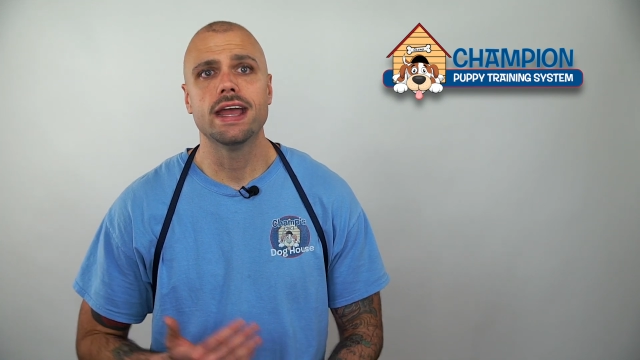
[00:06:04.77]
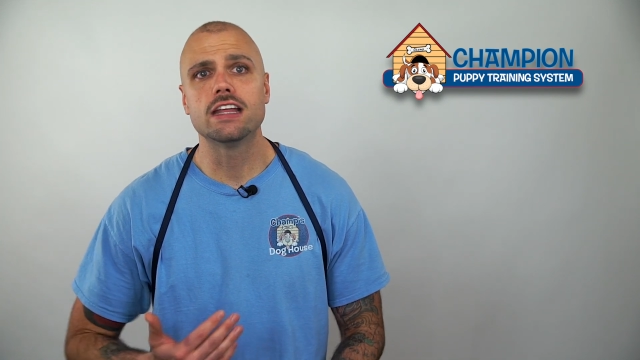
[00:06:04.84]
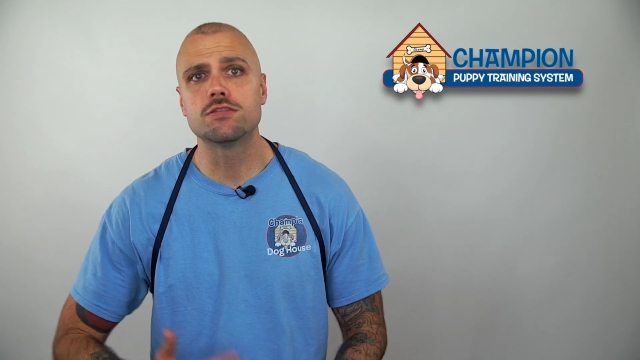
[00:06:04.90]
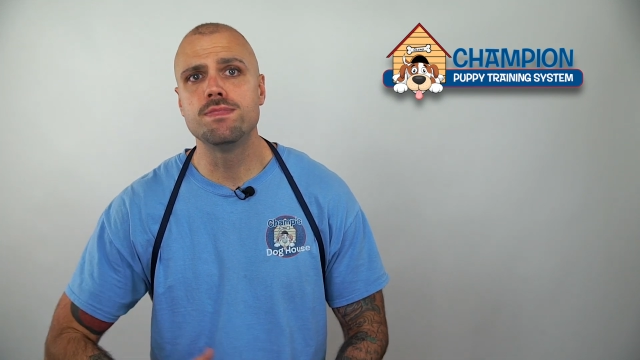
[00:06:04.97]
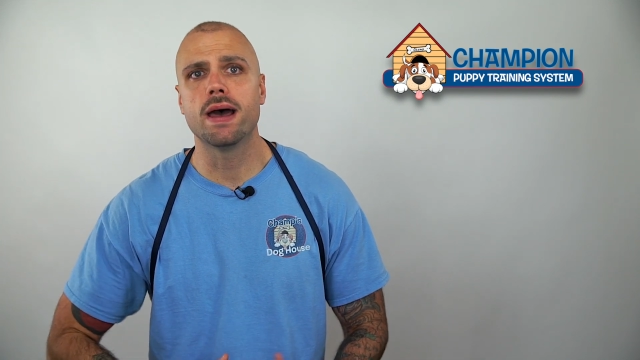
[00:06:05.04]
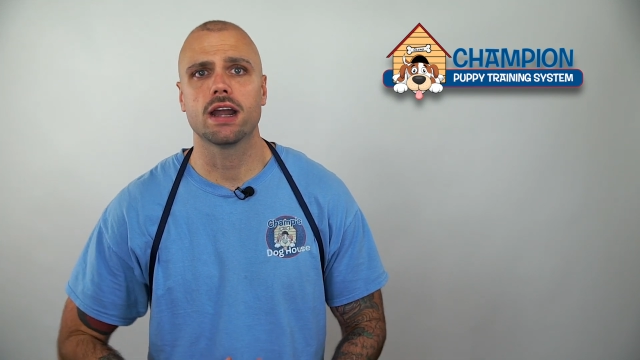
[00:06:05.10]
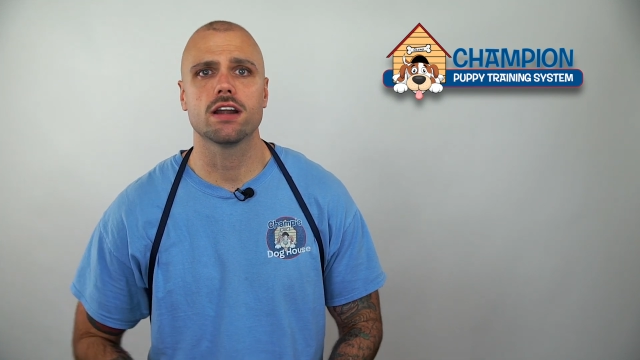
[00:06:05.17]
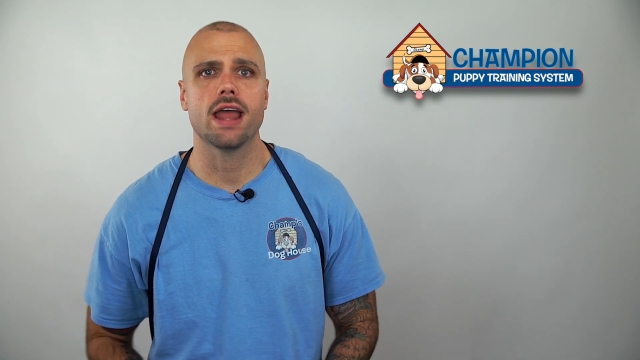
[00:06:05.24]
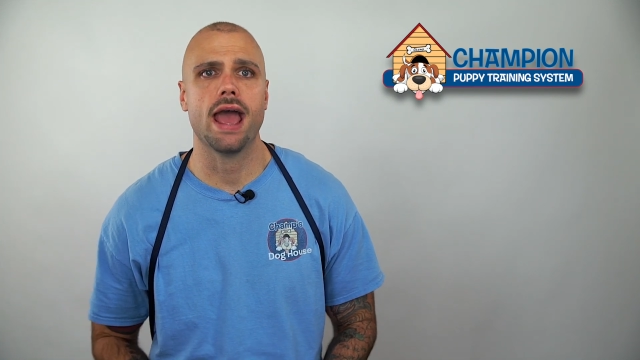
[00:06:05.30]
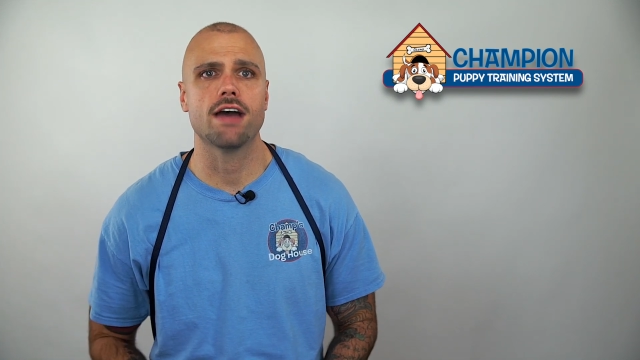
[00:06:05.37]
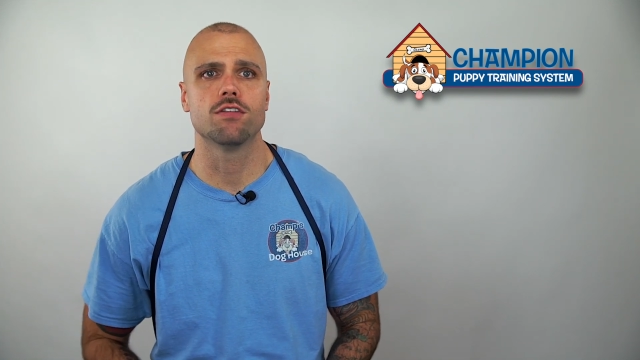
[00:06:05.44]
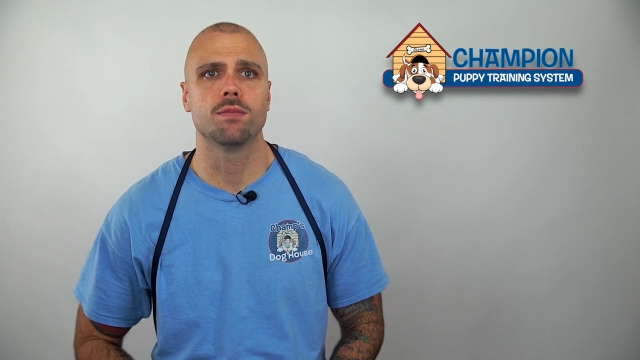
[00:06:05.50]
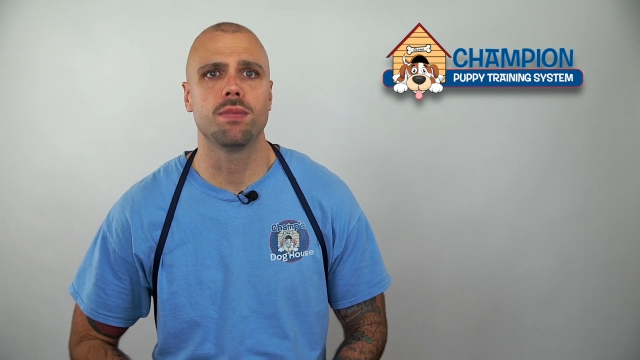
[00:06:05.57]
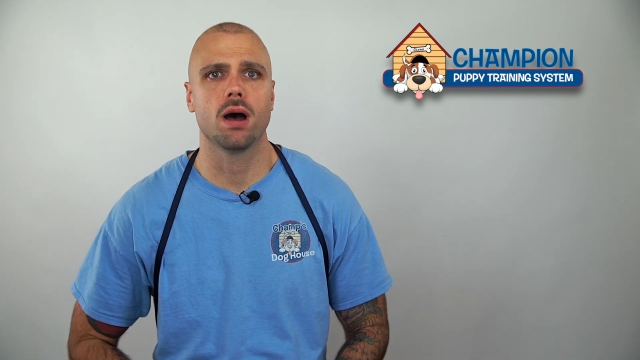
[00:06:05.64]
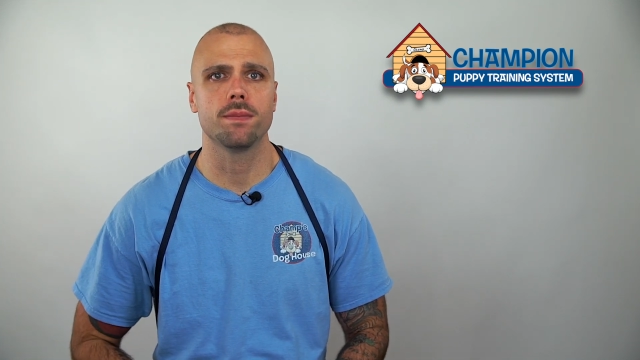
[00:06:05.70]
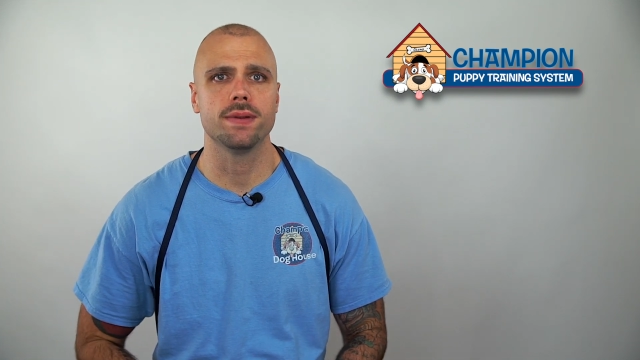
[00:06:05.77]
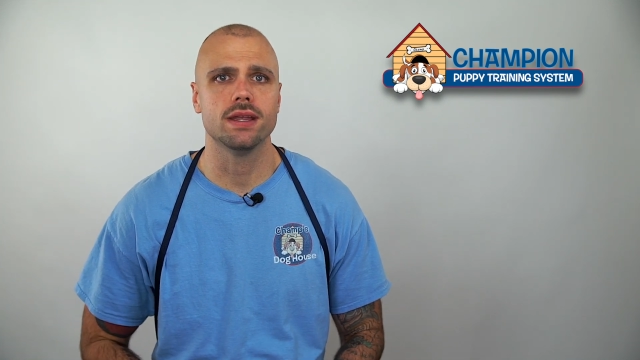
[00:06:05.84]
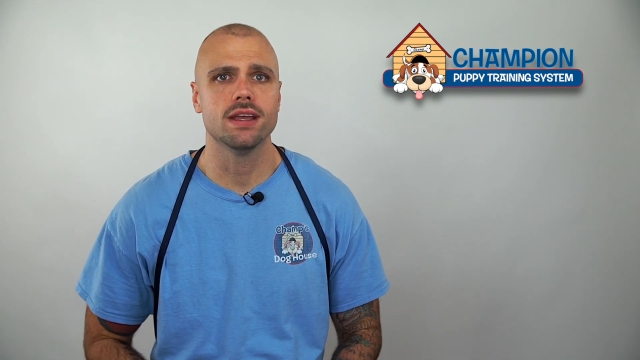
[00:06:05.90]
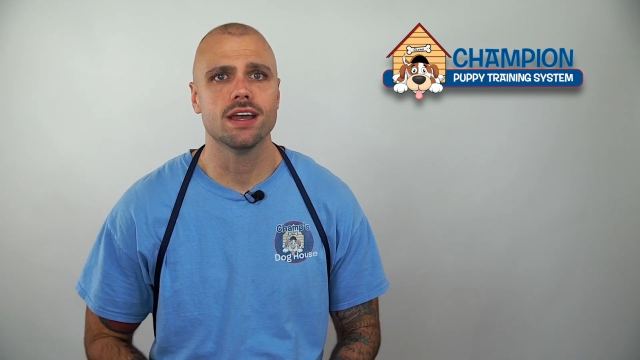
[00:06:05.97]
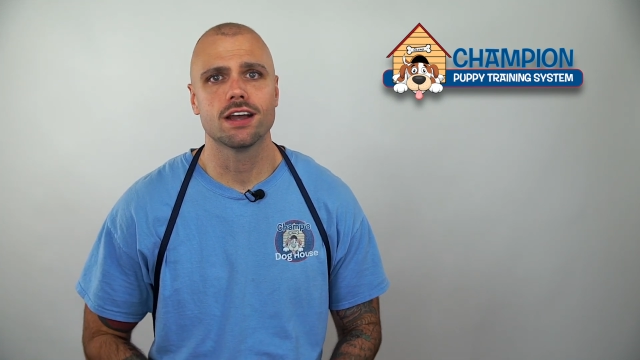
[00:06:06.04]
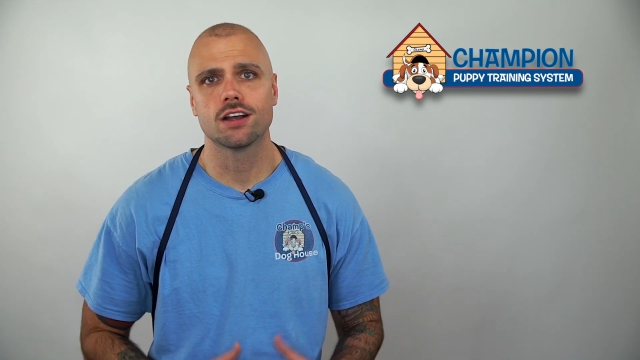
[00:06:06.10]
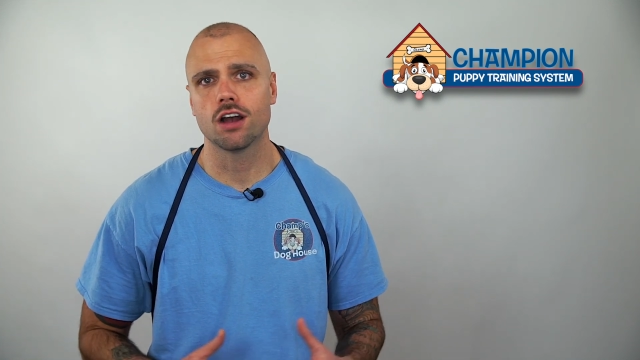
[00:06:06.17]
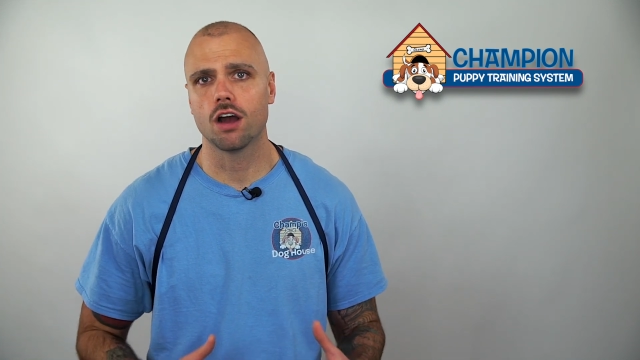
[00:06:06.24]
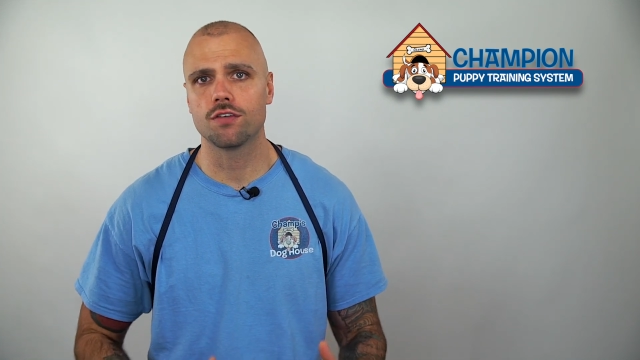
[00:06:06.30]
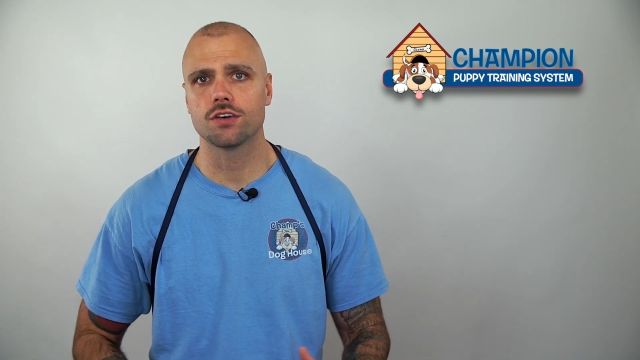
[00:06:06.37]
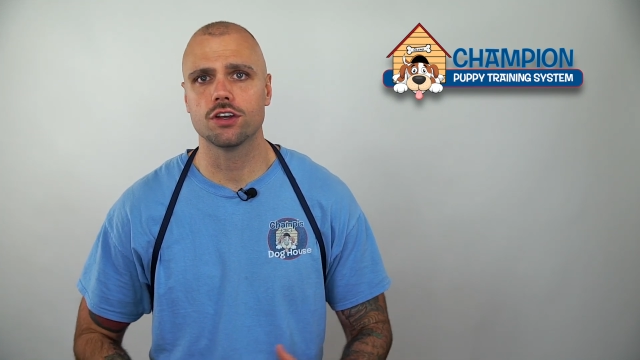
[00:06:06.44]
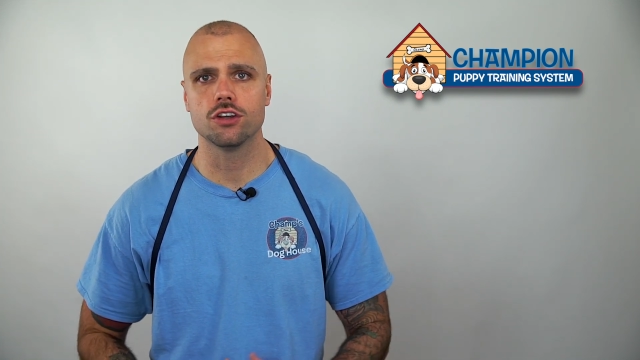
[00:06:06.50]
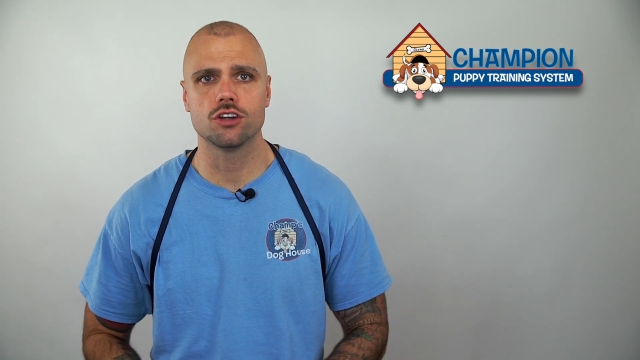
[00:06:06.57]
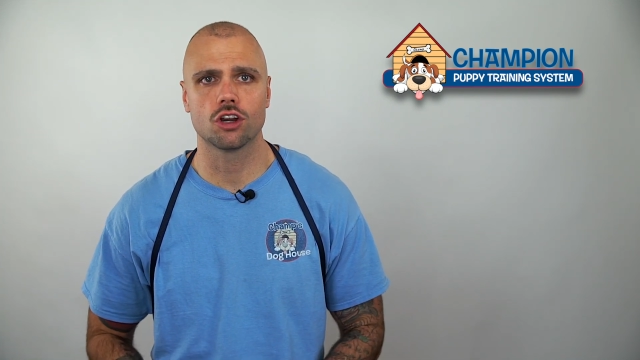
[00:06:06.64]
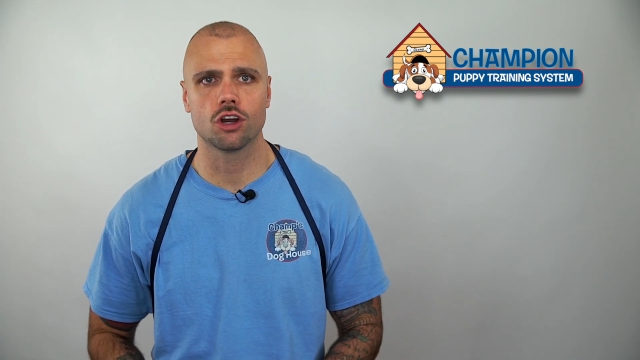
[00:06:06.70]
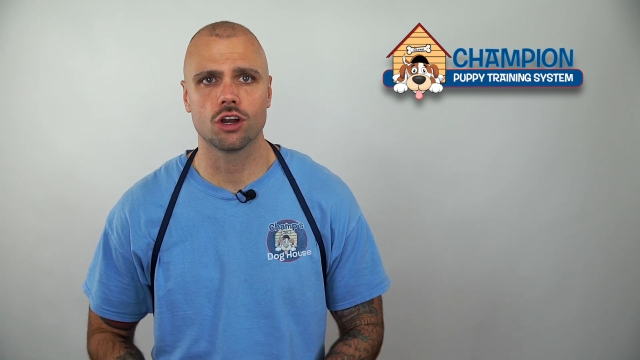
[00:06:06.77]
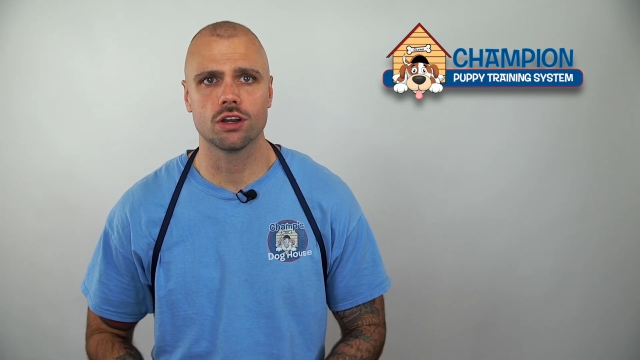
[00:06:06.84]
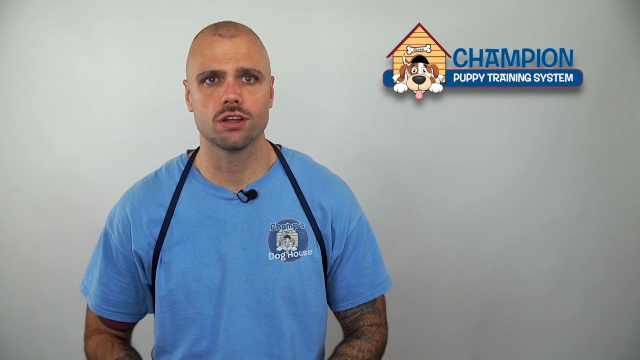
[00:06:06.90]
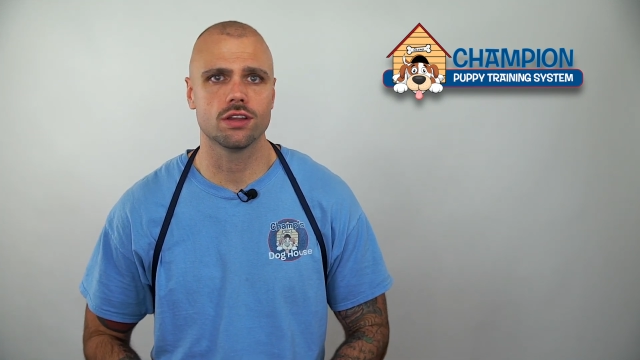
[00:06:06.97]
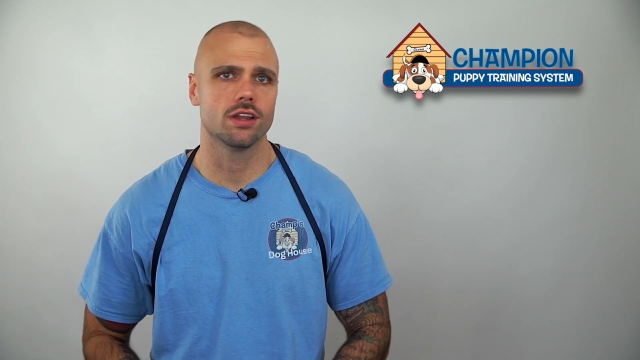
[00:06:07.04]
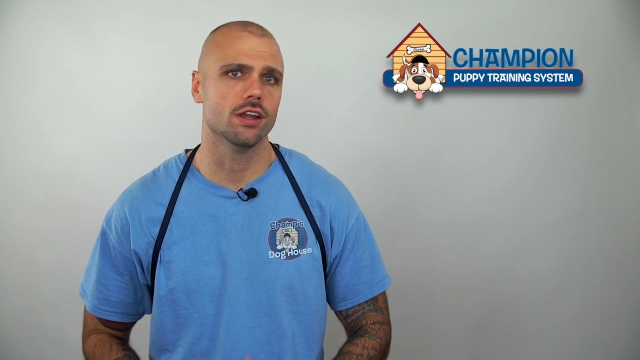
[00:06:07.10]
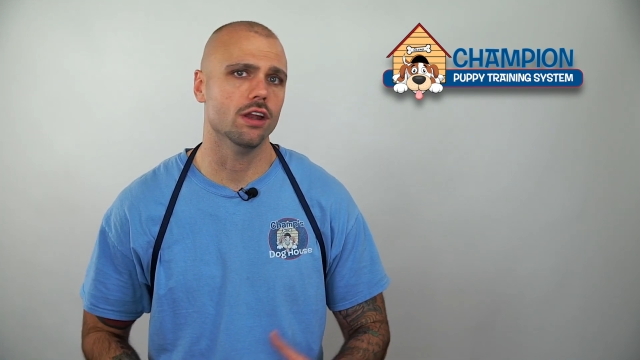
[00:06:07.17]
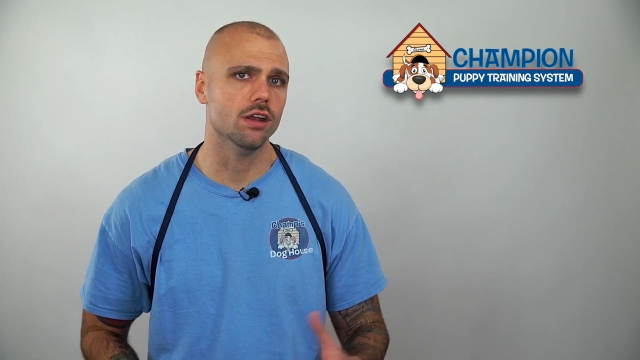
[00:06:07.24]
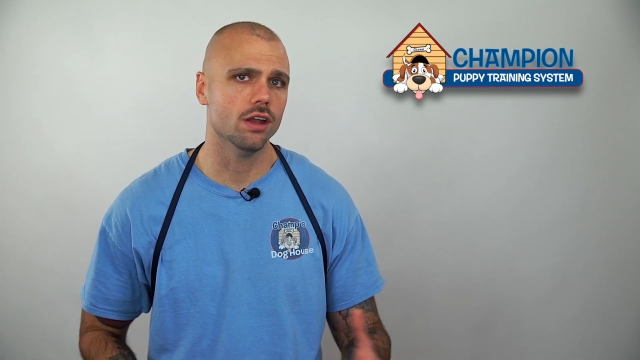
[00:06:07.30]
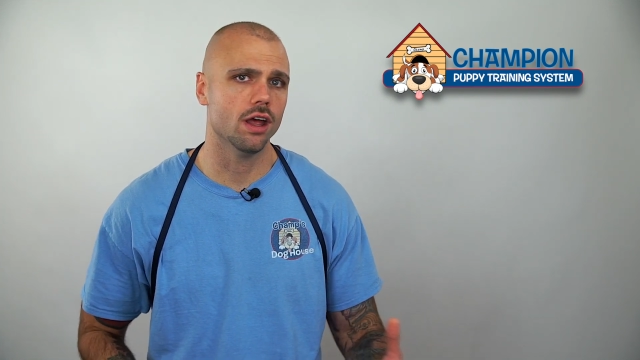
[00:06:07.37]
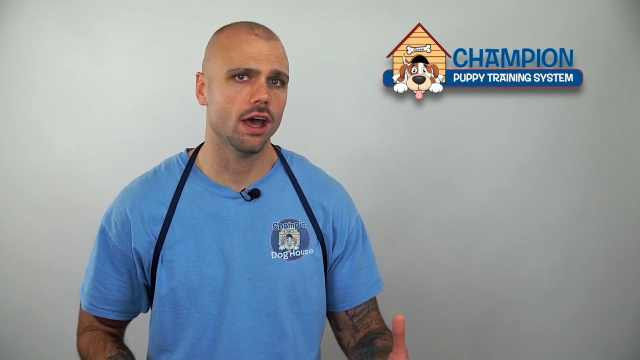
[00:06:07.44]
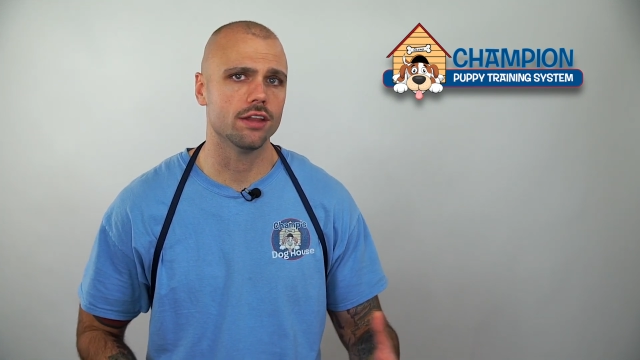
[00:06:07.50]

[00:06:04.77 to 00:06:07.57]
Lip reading: It's better to have a puppy covered in urine than